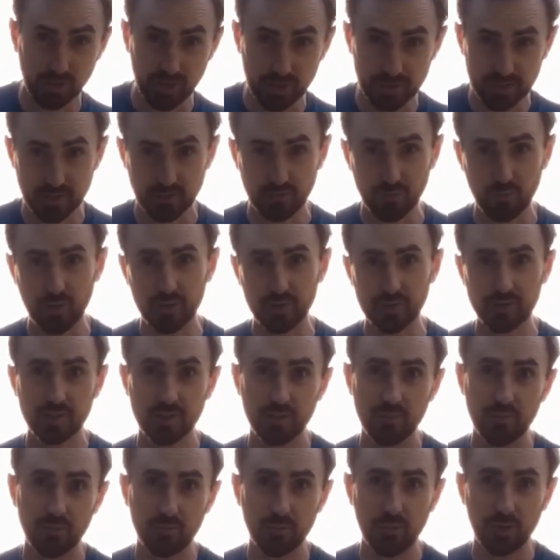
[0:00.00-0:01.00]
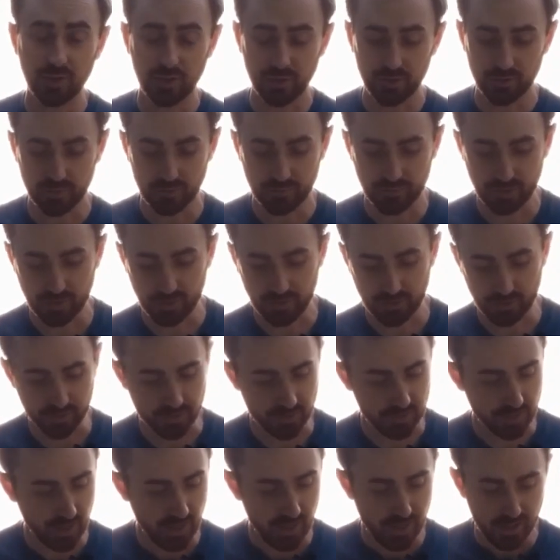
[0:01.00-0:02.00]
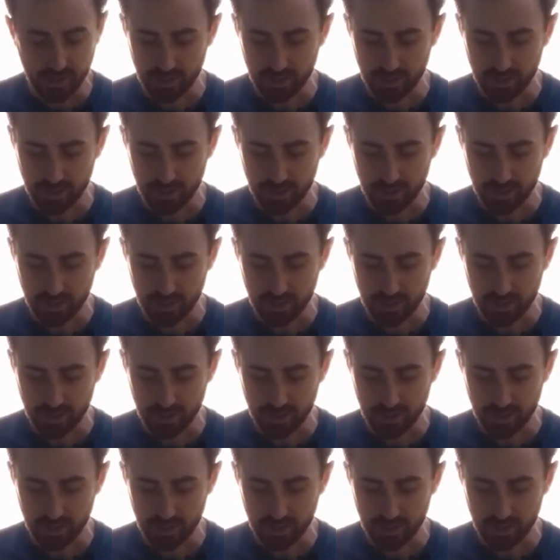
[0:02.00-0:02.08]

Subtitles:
guys have watched some of my other videos,